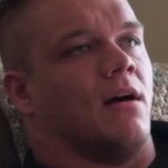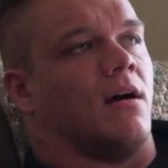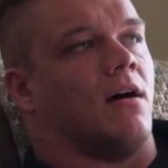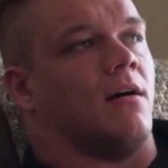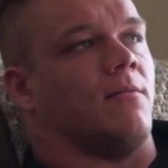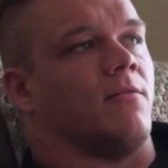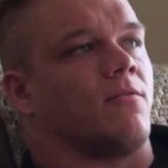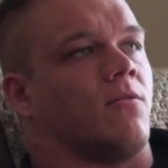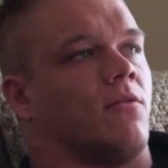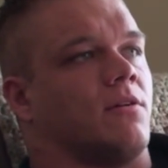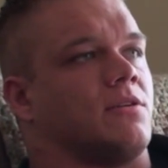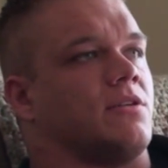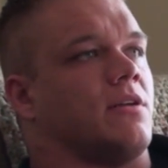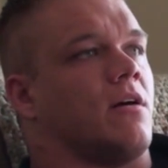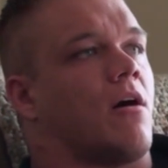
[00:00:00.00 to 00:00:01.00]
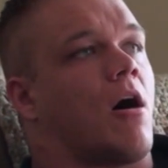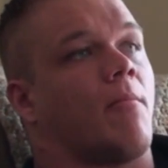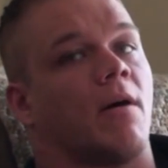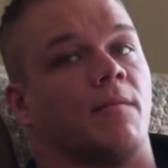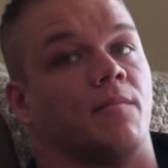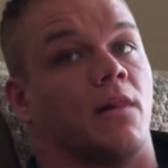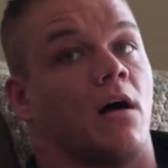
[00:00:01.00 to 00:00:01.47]
Of course, all
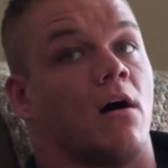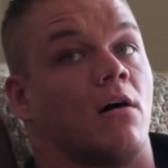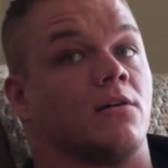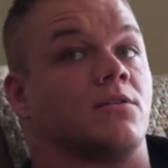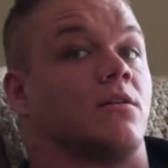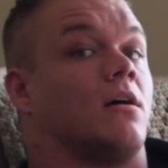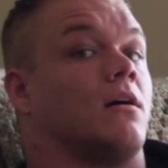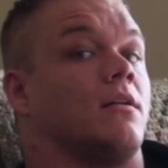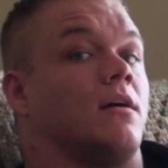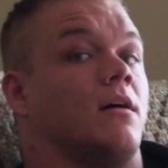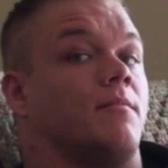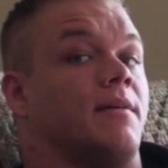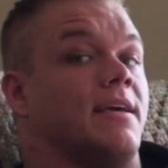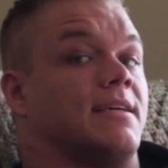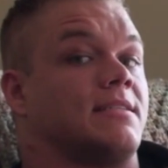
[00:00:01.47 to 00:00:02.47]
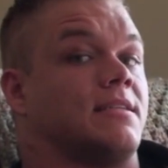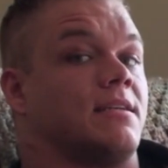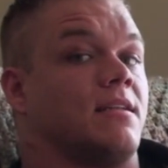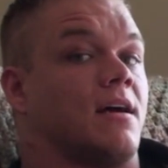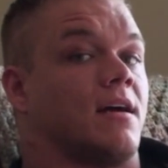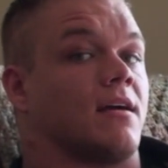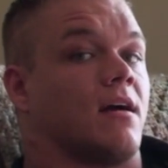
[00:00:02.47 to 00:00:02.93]
my blogs are on
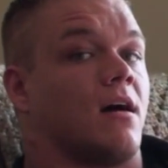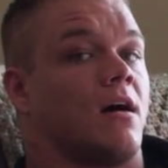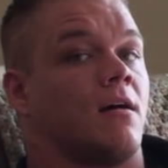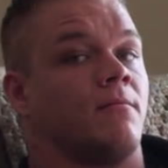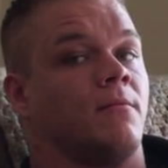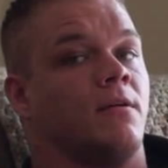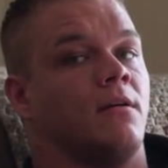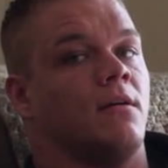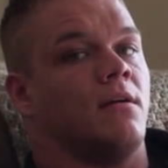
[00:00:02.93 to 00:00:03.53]
bsn.com.